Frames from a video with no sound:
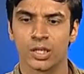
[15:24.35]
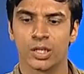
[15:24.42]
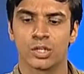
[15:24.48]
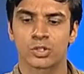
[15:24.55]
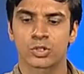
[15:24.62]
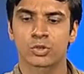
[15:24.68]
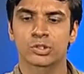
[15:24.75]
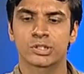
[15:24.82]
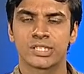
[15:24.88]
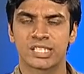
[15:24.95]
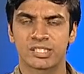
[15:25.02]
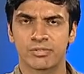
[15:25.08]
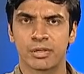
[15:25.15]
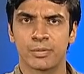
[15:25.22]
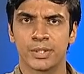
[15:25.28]
so
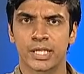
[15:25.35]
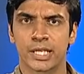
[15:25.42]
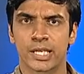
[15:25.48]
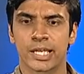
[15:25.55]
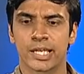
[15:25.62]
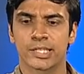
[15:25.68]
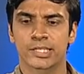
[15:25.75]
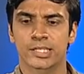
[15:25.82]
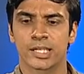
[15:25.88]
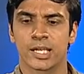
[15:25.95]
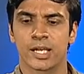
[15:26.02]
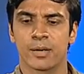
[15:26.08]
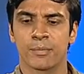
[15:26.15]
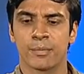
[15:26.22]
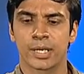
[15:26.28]
this will be the case,
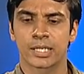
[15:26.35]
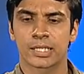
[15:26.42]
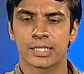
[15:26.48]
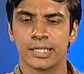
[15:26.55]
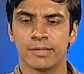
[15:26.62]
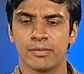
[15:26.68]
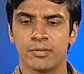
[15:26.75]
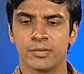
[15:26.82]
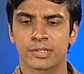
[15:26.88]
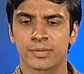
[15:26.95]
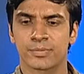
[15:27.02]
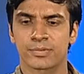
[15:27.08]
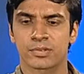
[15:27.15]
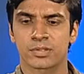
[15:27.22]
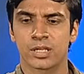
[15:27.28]
but there will be
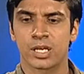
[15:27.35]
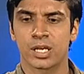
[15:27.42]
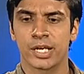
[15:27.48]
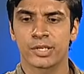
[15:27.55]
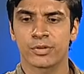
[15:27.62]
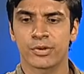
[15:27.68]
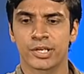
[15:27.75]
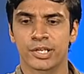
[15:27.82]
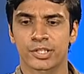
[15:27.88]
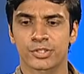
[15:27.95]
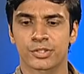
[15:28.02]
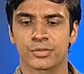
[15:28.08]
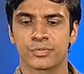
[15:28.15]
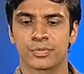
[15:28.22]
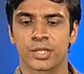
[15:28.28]
some slight orientation.